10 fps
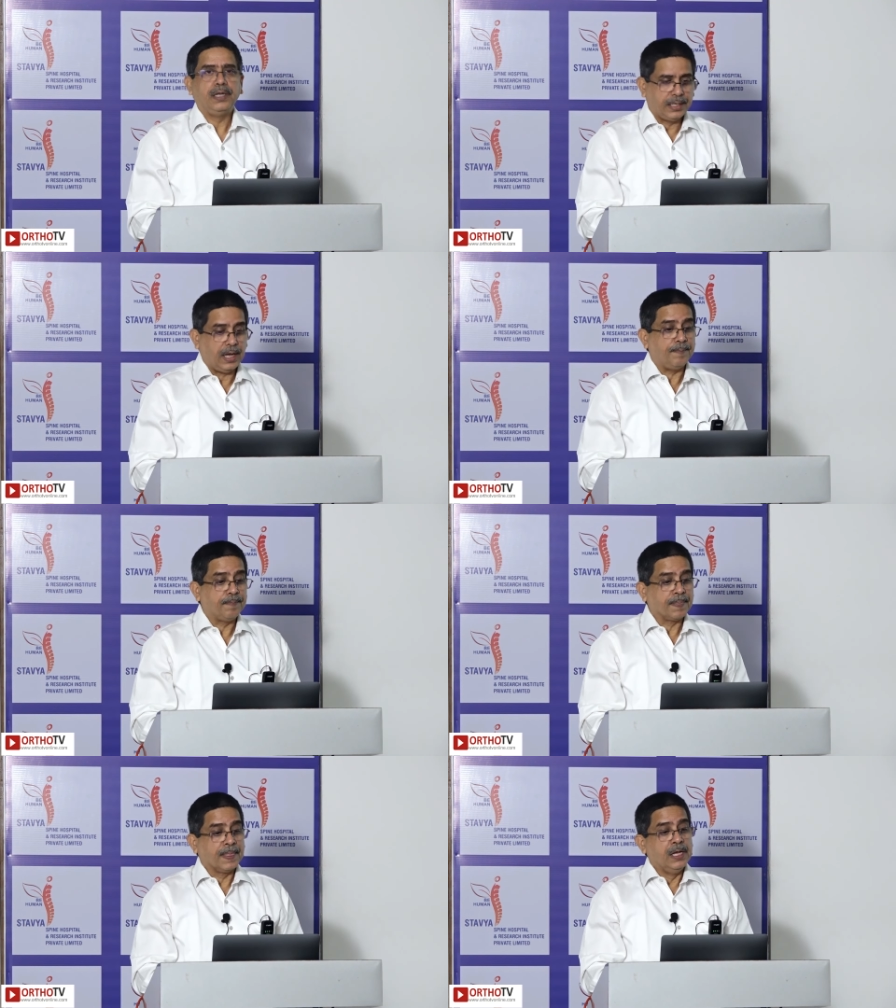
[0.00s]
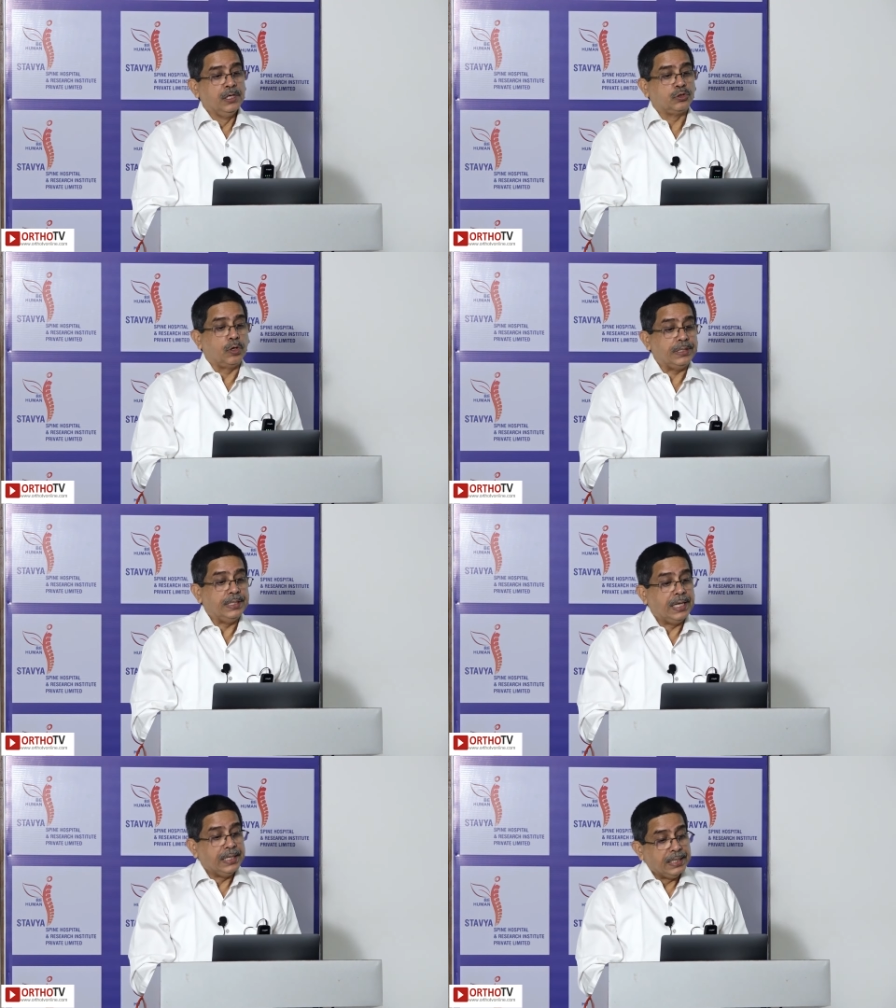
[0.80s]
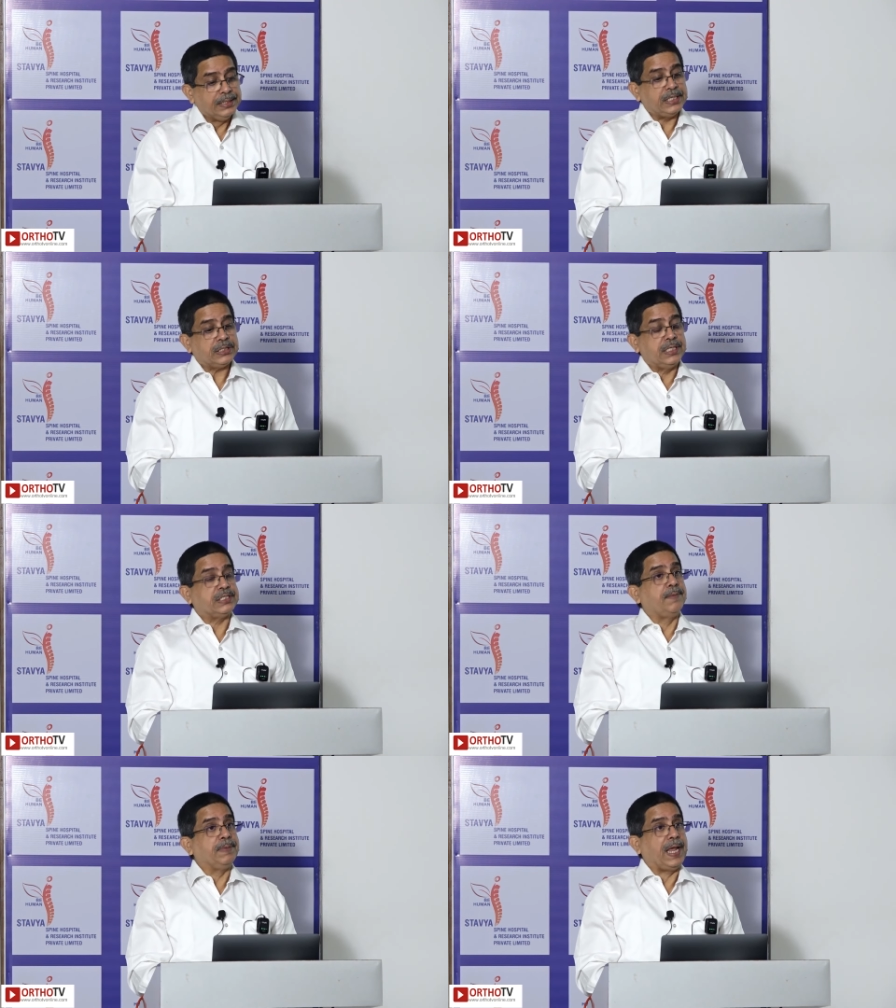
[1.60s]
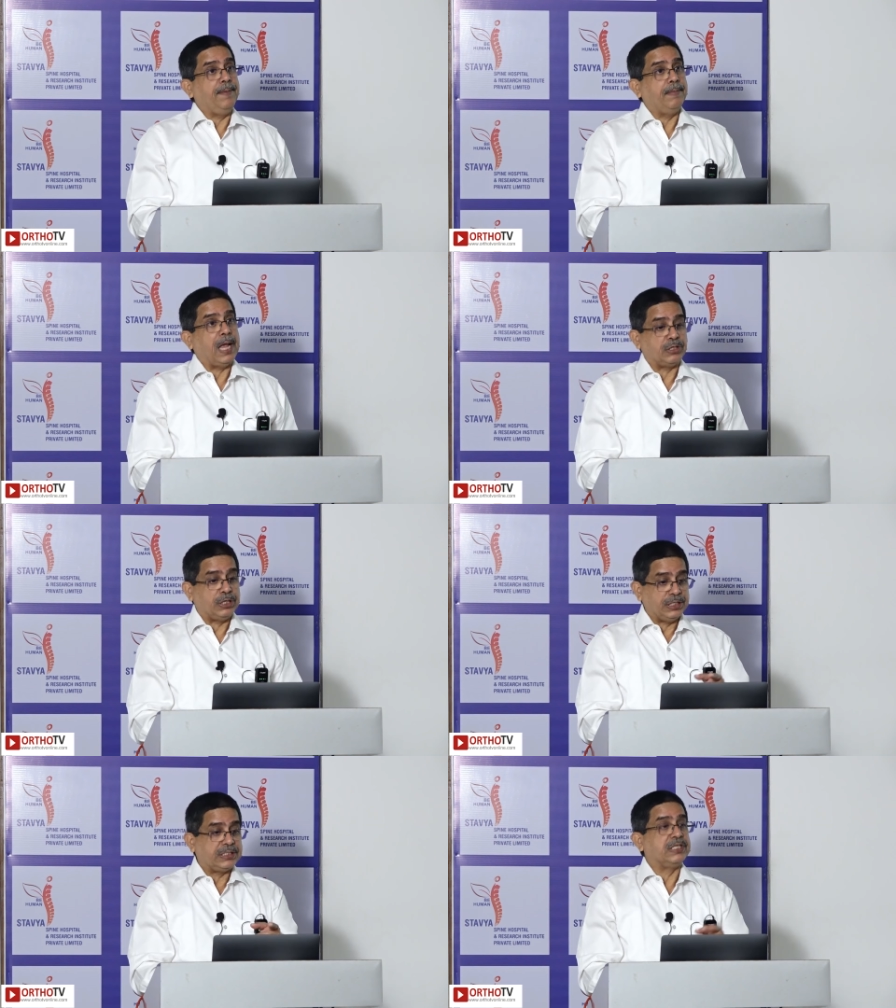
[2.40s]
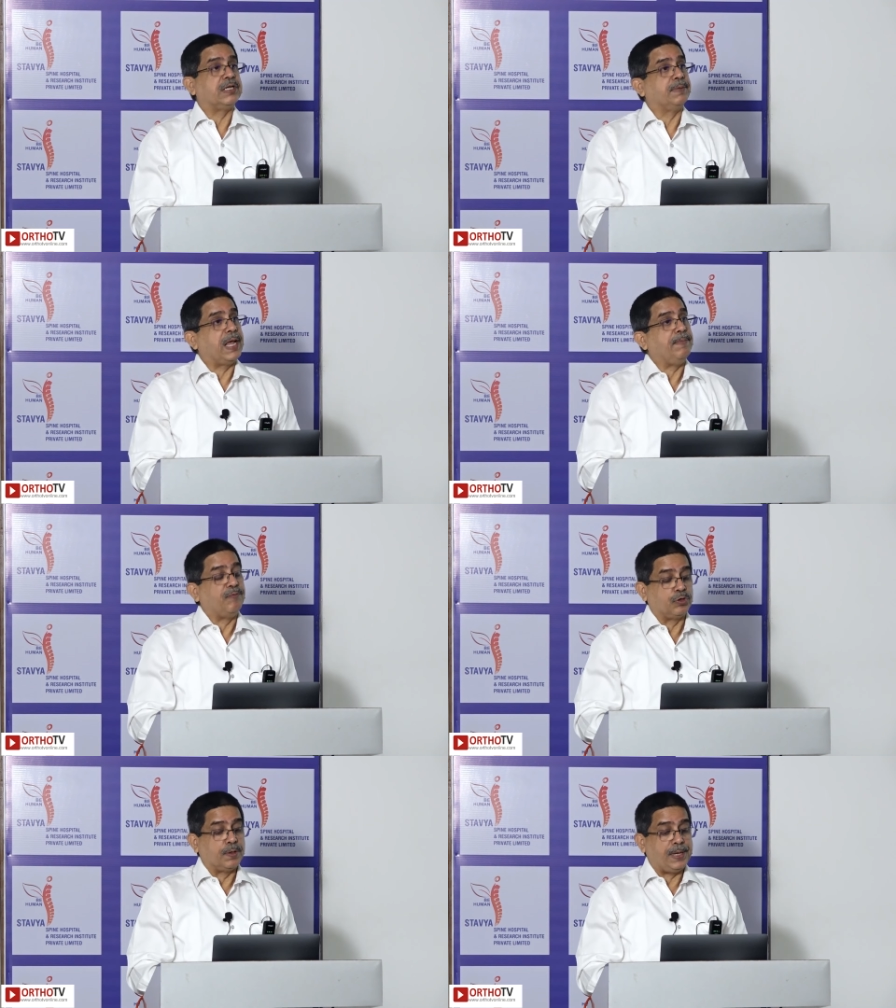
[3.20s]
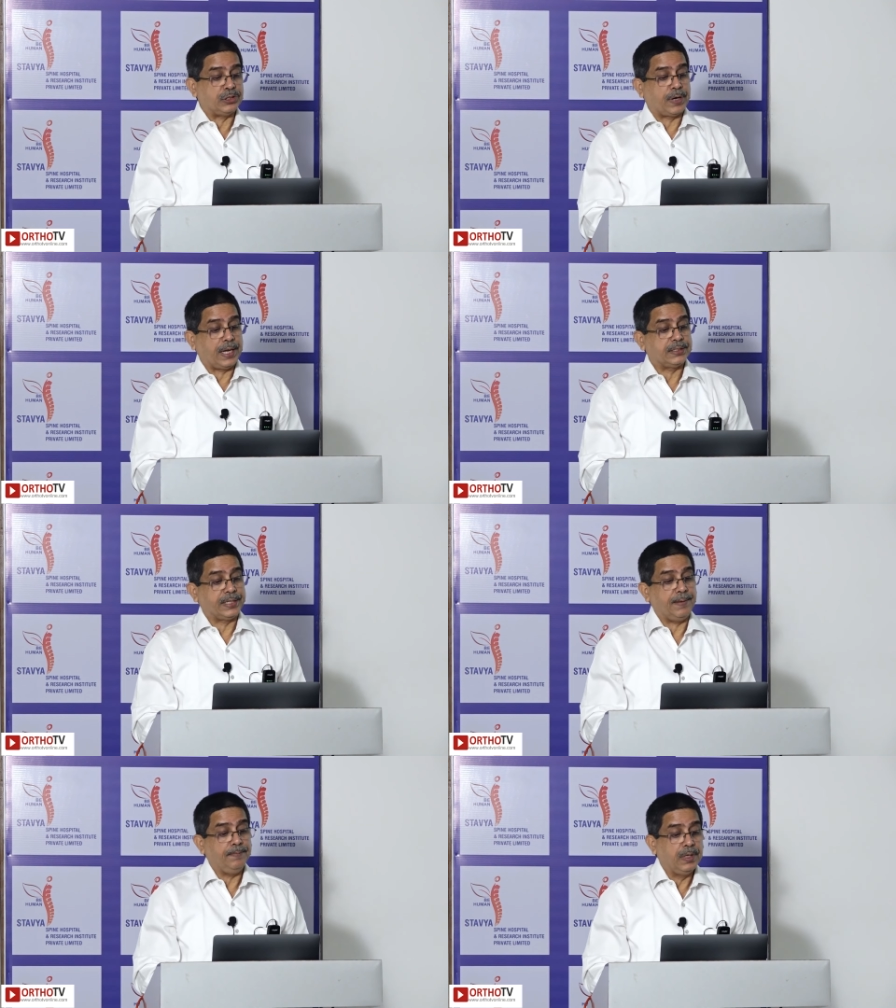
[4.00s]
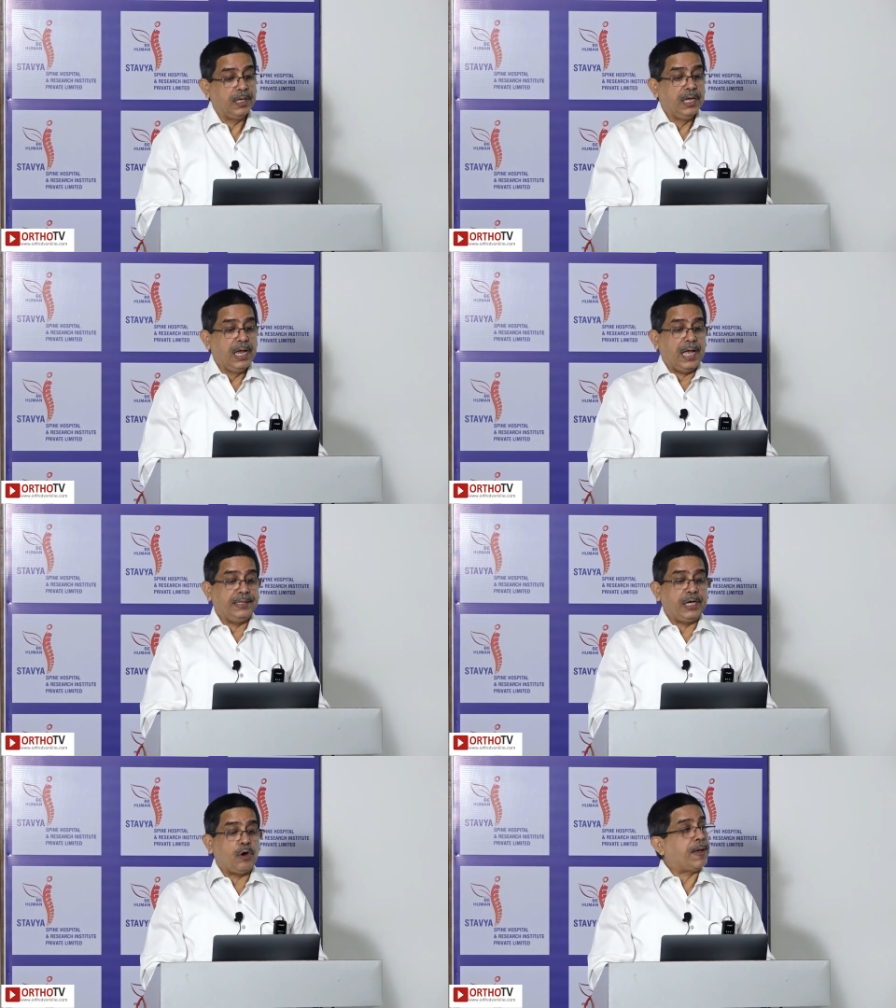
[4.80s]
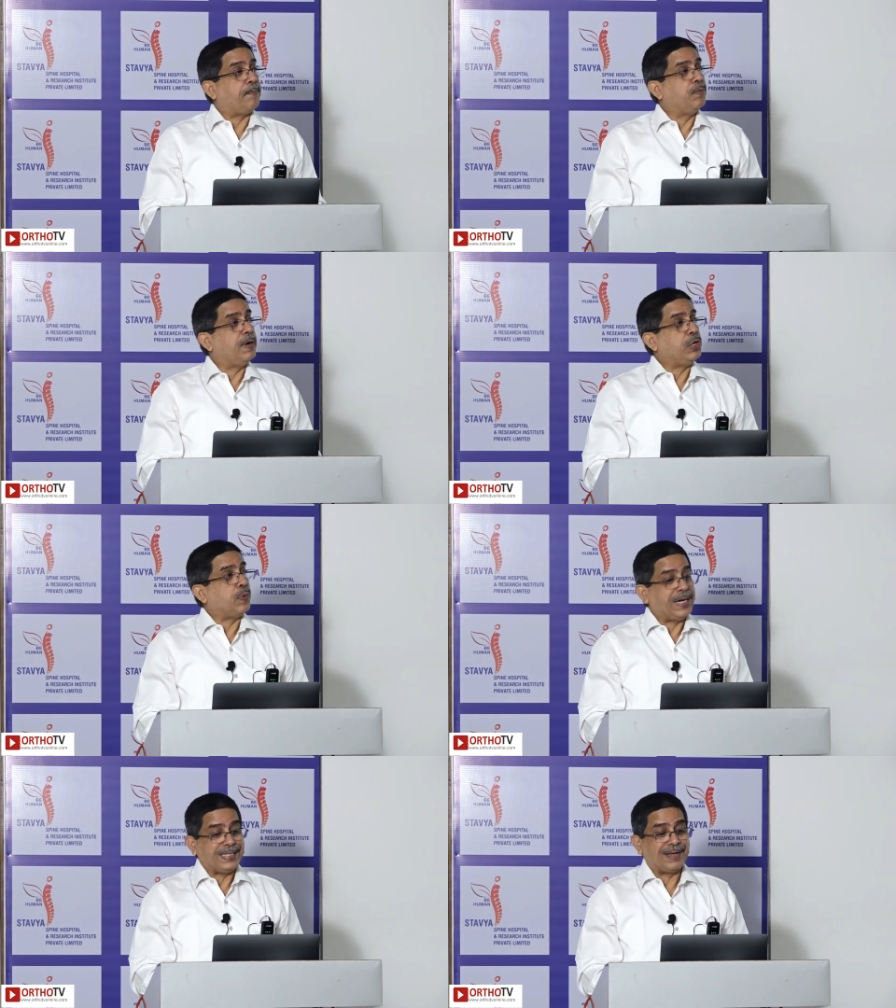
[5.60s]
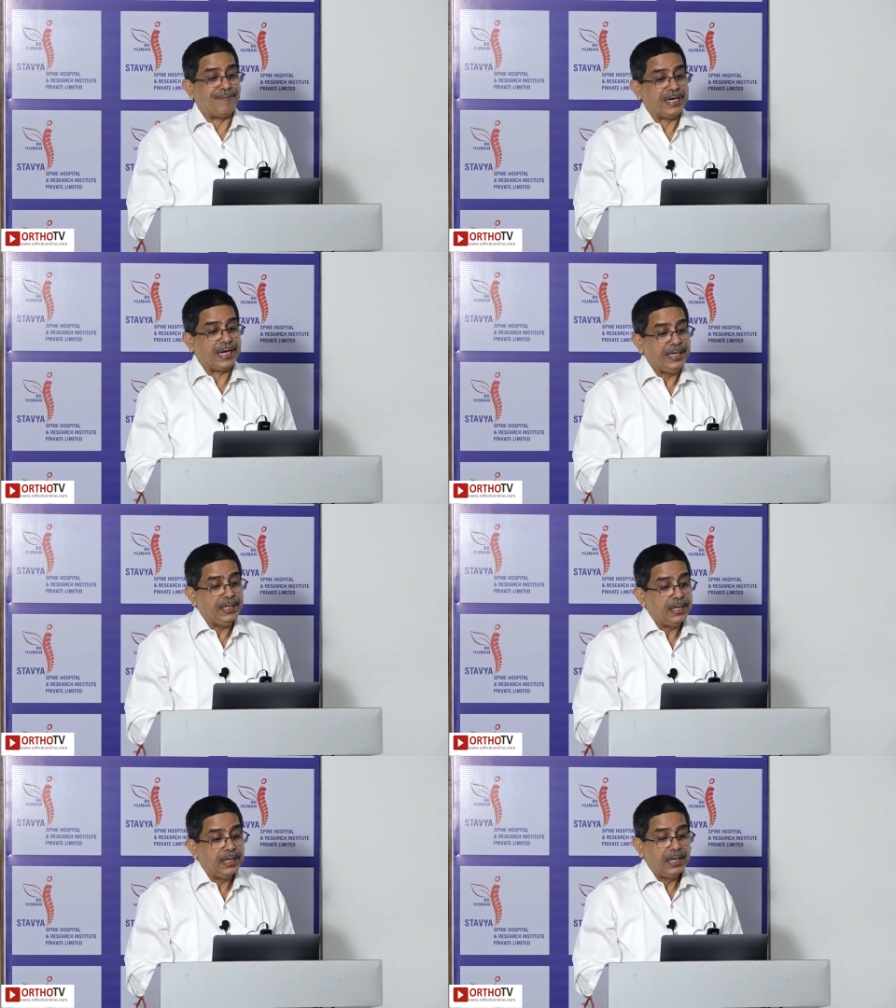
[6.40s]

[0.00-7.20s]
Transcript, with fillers: Yeah. So this system came, actually this system came before the Mazor X came, and they got approval in 2017.